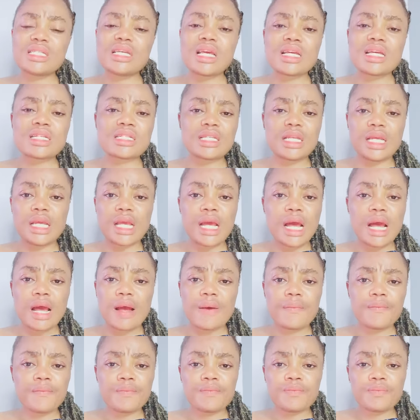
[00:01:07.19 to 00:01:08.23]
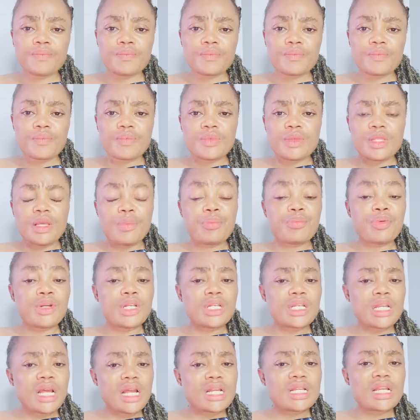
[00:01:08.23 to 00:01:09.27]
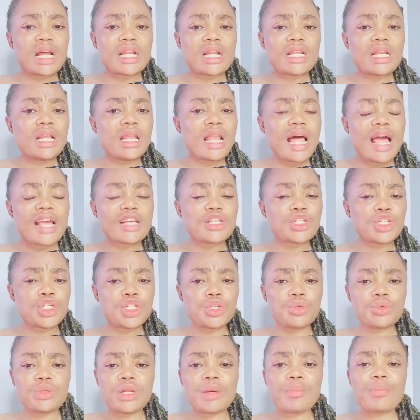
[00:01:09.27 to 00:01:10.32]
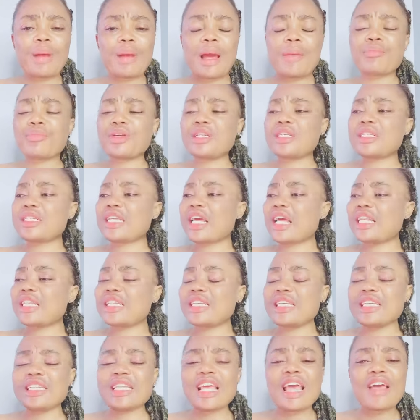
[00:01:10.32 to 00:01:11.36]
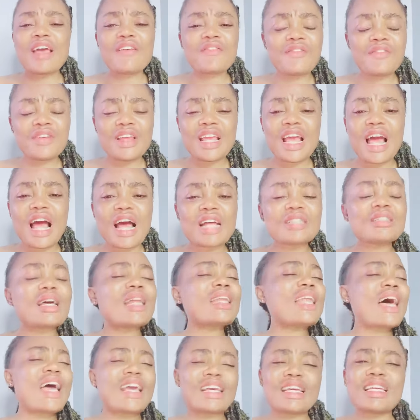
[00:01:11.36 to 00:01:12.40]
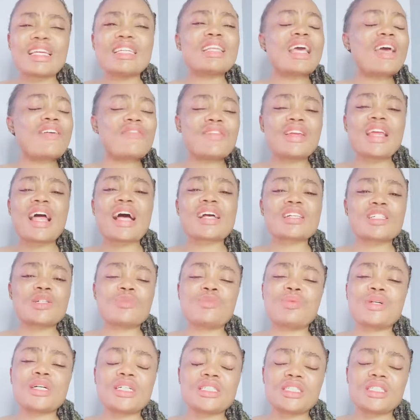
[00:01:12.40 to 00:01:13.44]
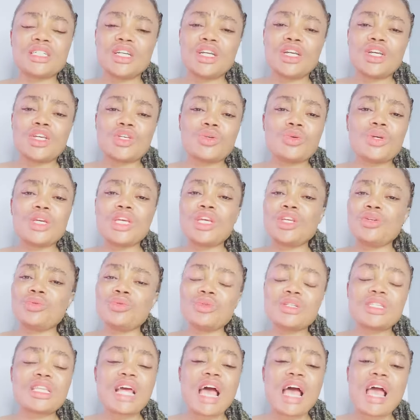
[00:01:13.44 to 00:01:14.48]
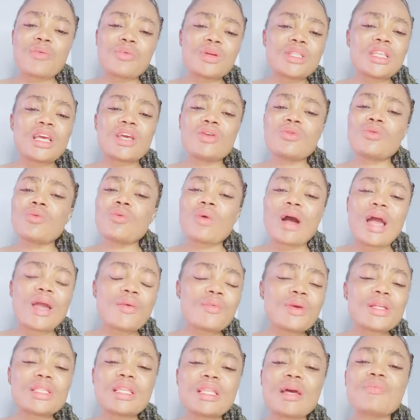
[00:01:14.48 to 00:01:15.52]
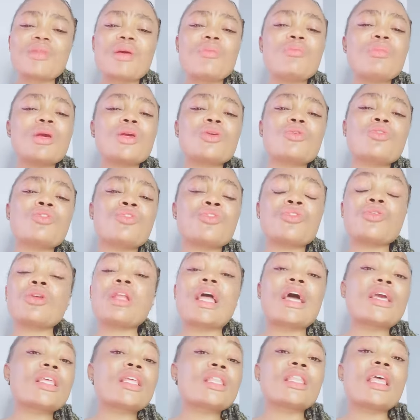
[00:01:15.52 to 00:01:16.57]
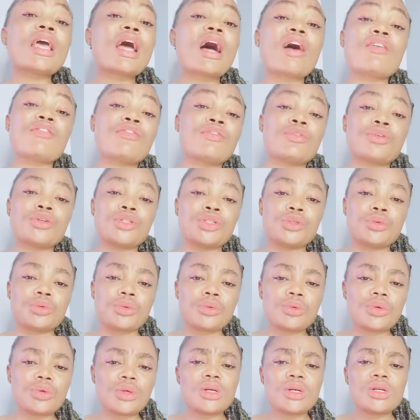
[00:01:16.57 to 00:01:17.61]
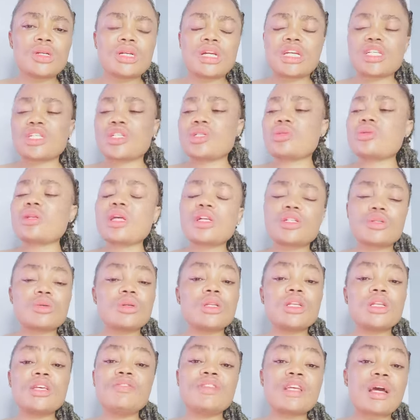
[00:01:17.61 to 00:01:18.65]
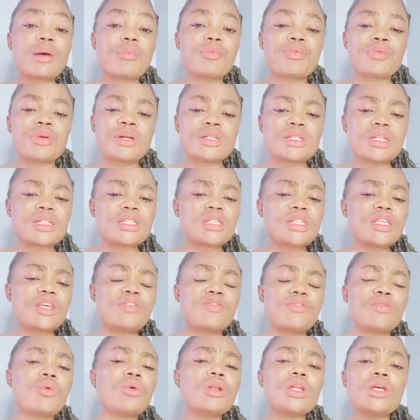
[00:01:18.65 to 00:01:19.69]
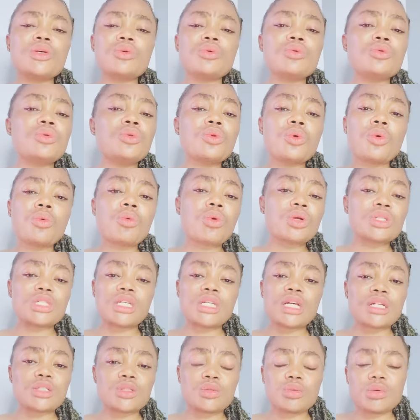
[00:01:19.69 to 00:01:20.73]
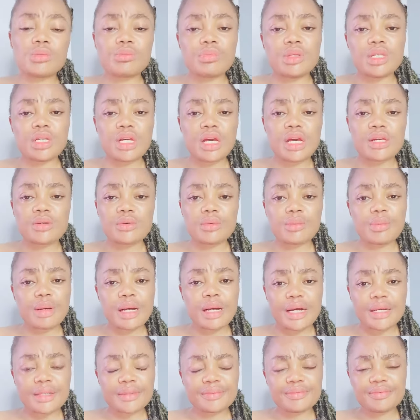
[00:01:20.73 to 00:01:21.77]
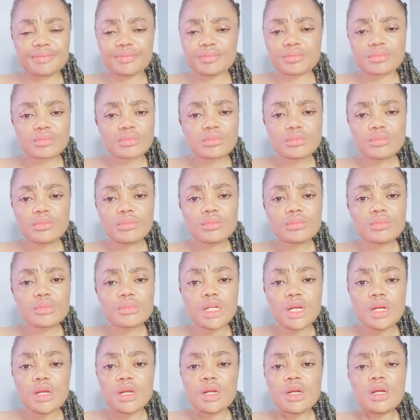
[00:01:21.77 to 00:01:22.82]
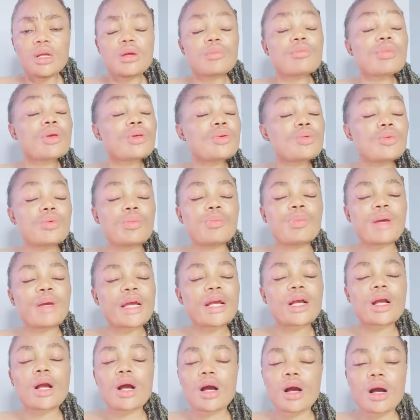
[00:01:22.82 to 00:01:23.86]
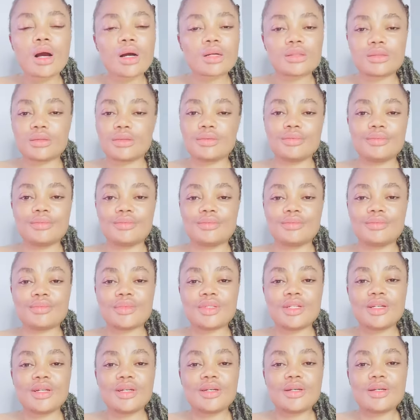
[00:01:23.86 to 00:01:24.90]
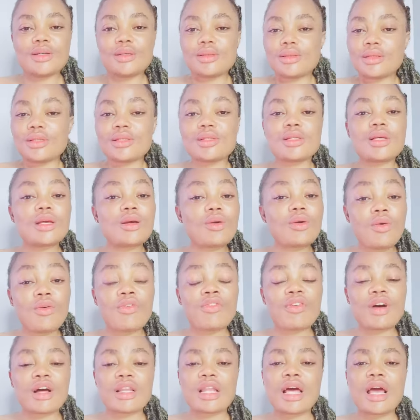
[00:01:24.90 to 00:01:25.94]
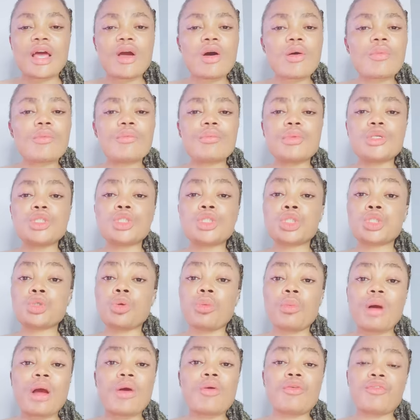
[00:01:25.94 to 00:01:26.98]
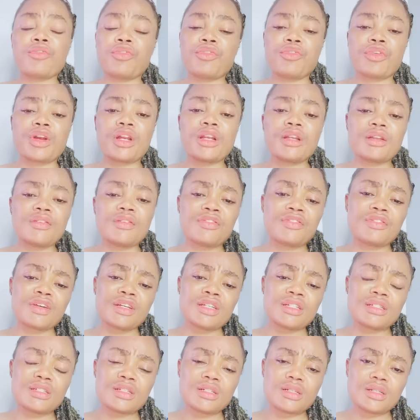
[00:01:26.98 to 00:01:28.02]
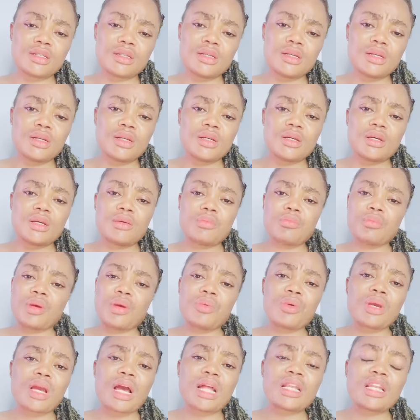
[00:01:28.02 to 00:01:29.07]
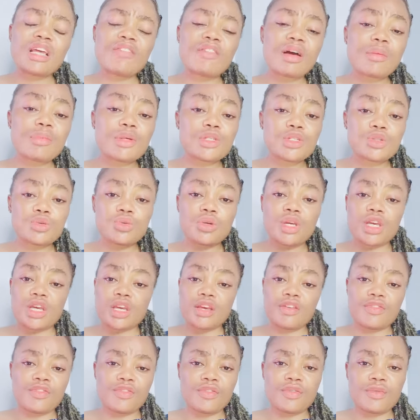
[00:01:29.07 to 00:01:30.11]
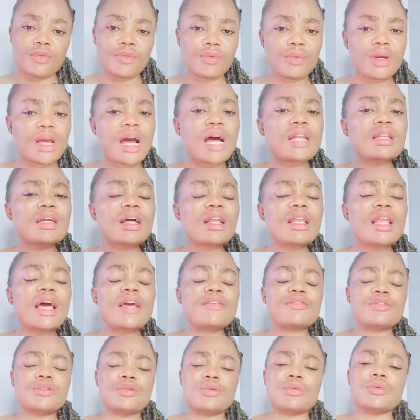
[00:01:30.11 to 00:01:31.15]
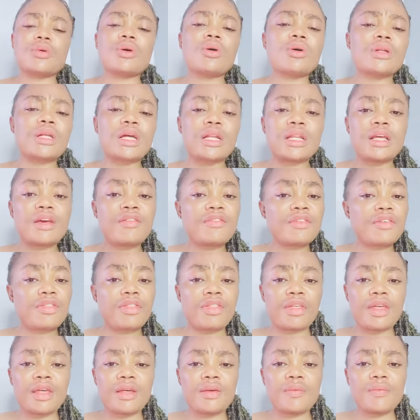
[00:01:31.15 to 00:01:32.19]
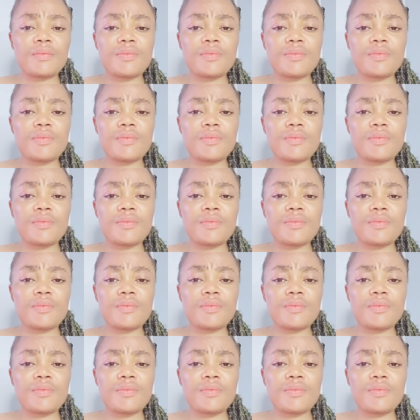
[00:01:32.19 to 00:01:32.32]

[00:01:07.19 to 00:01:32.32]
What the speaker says: Yes, they are. They pretend that they like you. They might pretend in every aspect. You eat, you dine with them, you wine with them. They make you feel like they are for you. As soon as you leave their presence, if only you know what they are doing behind your back. But you beg God to say, oh, Father, help me show my unfriendly friends. But we can never be too careful. We hand our lives to God and everything.